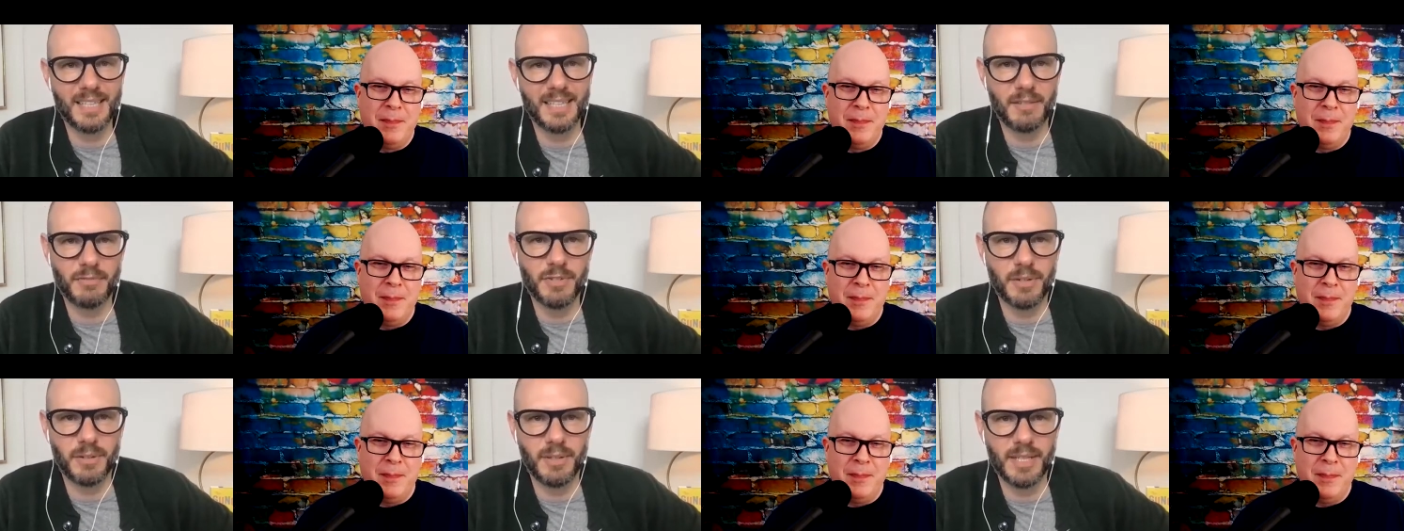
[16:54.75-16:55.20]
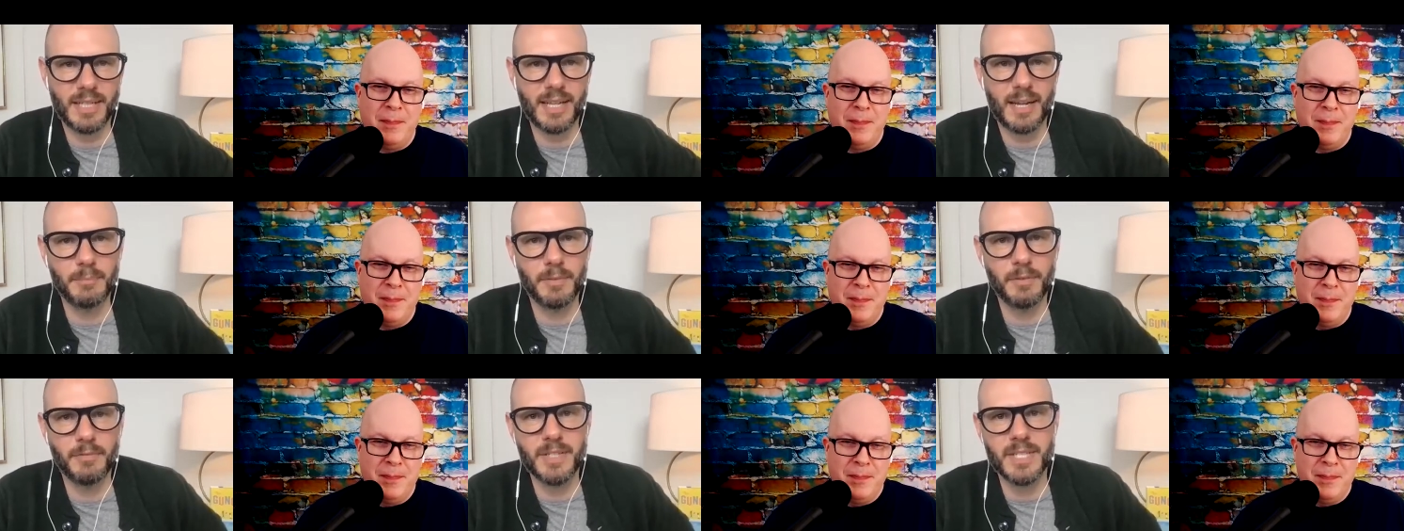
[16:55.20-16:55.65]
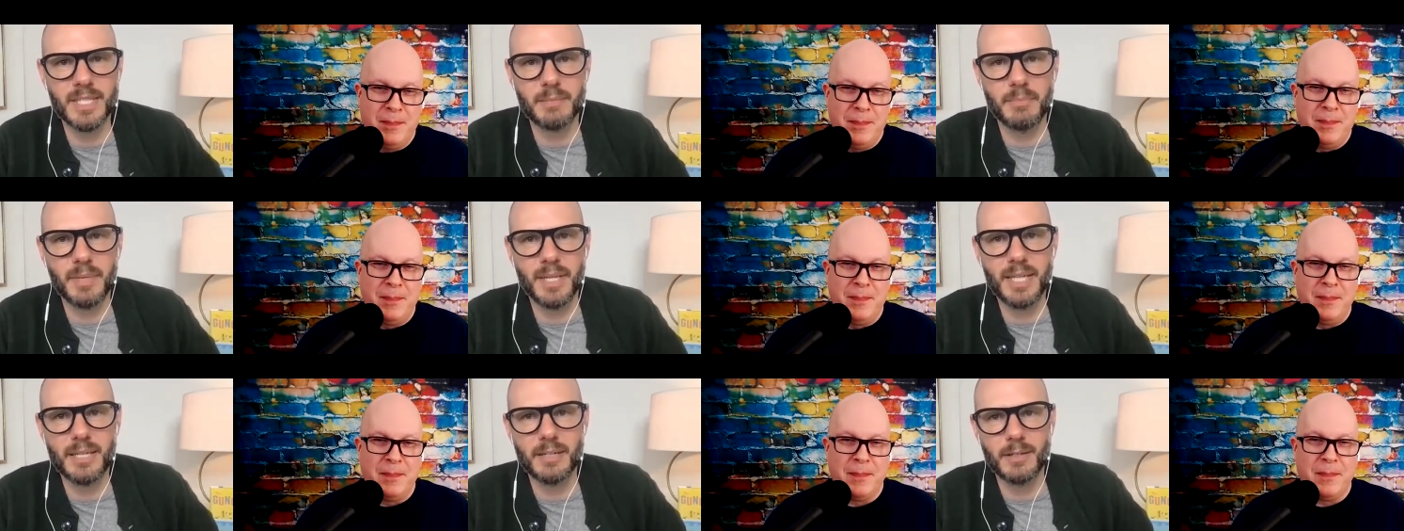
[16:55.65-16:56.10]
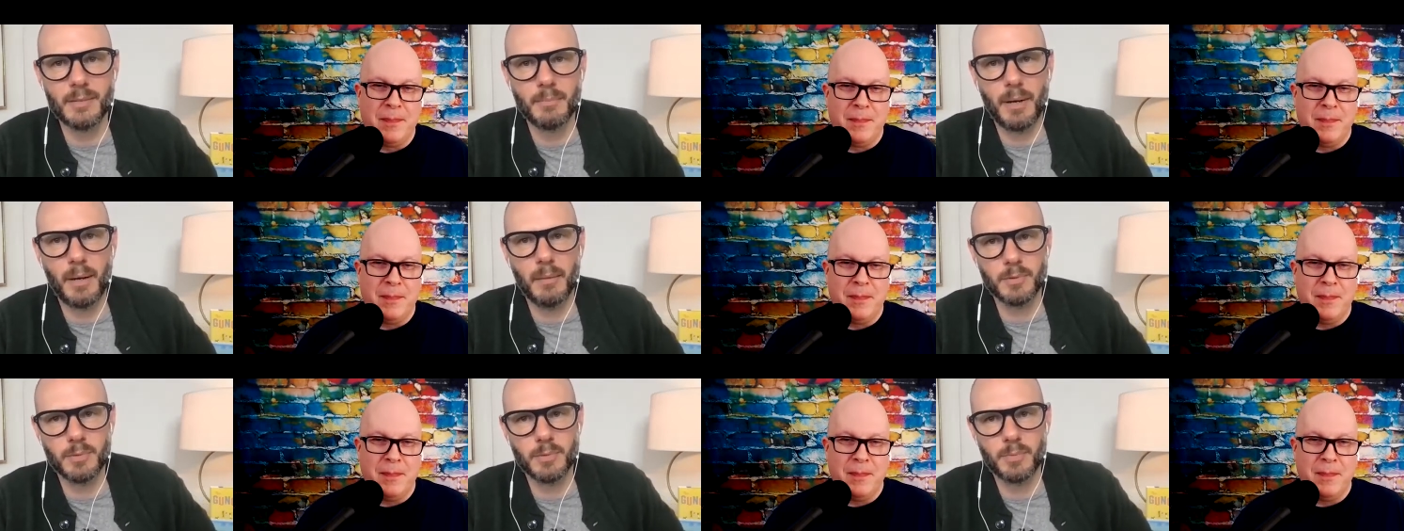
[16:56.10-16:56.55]
Speaker 1: They've certainly come to visit me here in
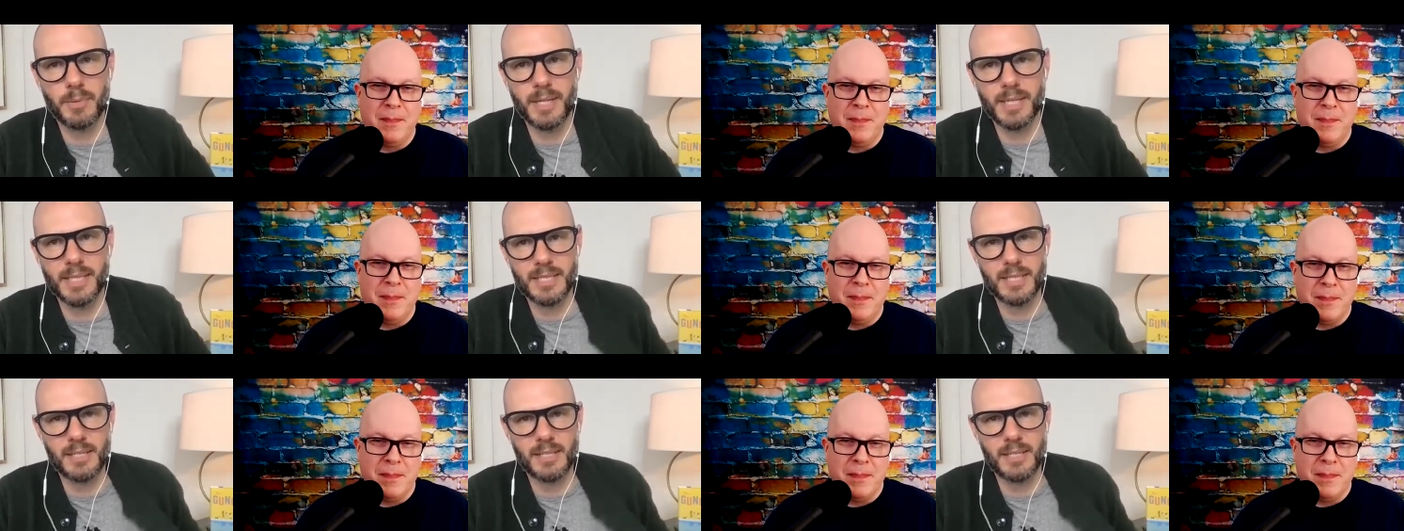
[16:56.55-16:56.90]
Palm Springs.